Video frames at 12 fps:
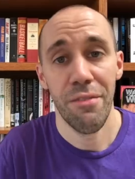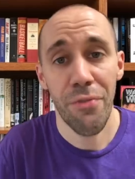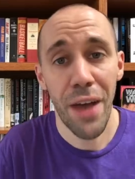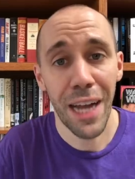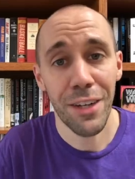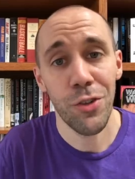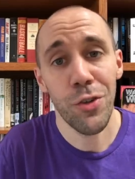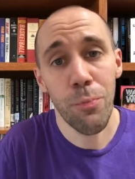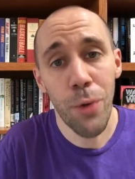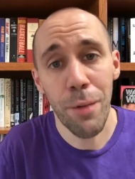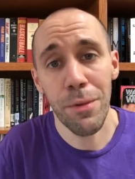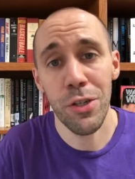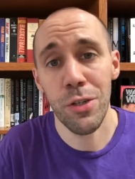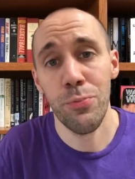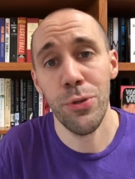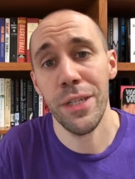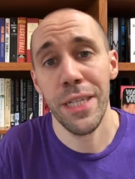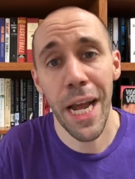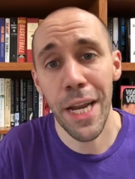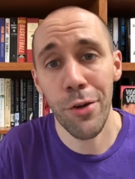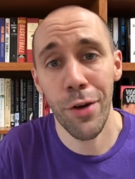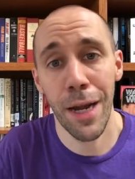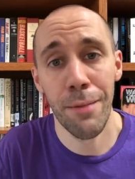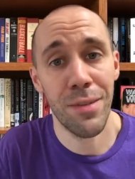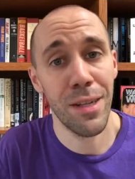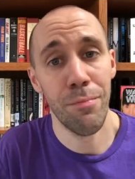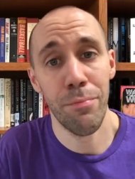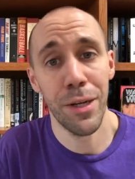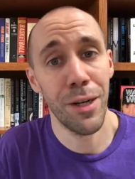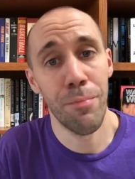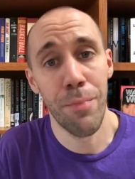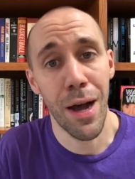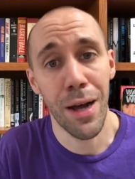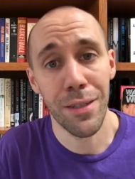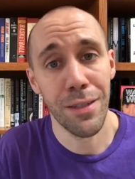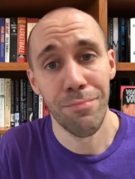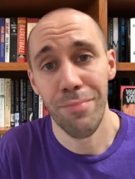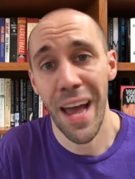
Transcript: In fact, you could probably just put Teddy Grahams in a bigger box,